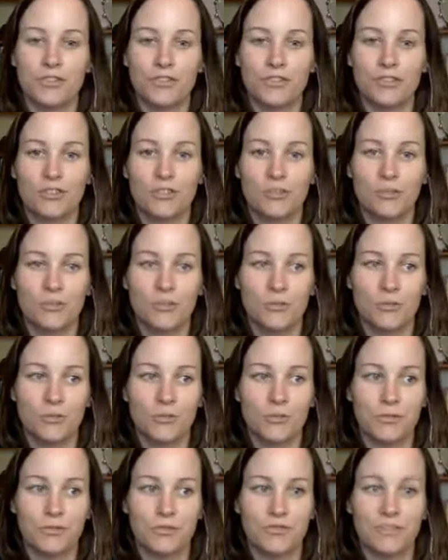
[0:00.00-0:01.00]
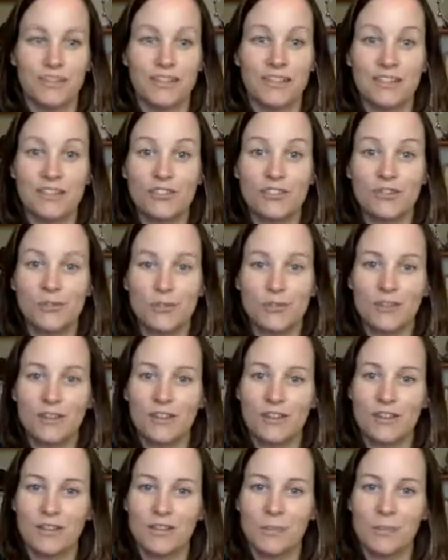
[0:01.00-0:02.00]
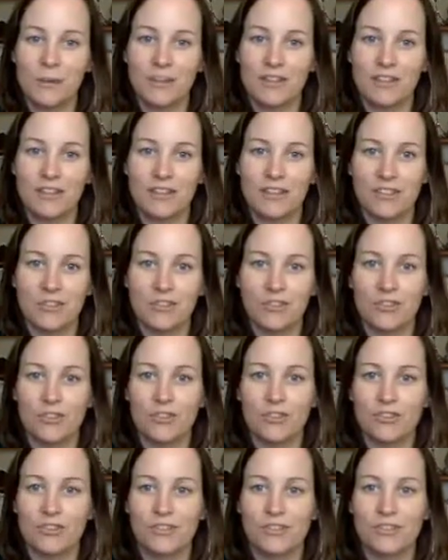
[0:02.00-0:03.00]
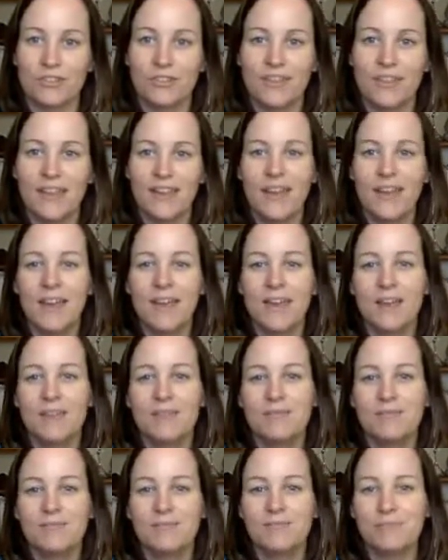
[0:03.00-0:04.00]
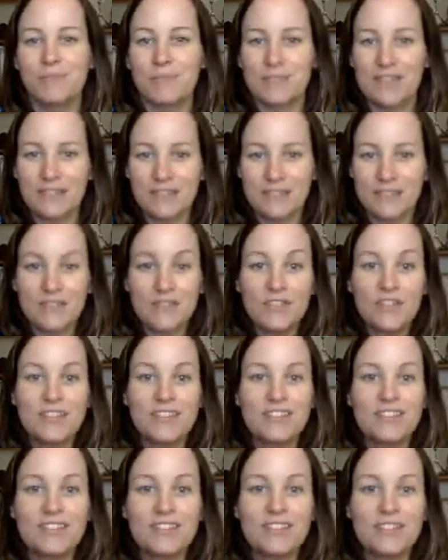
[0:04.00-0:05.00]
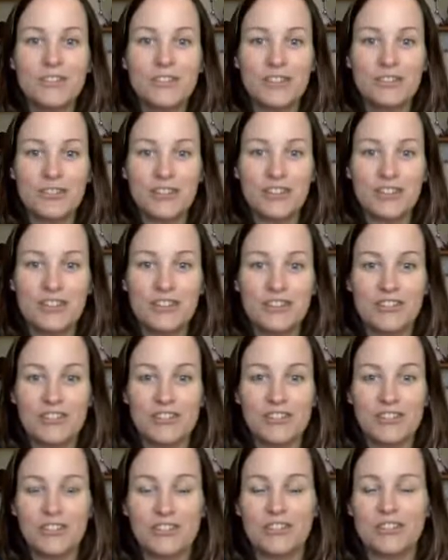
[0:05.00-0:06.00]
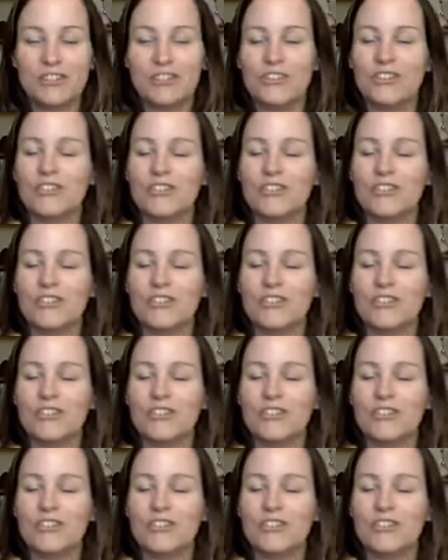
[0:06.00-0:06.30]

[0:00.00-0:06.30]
teach uddiyana bandha to students, because it feels a little strange to students.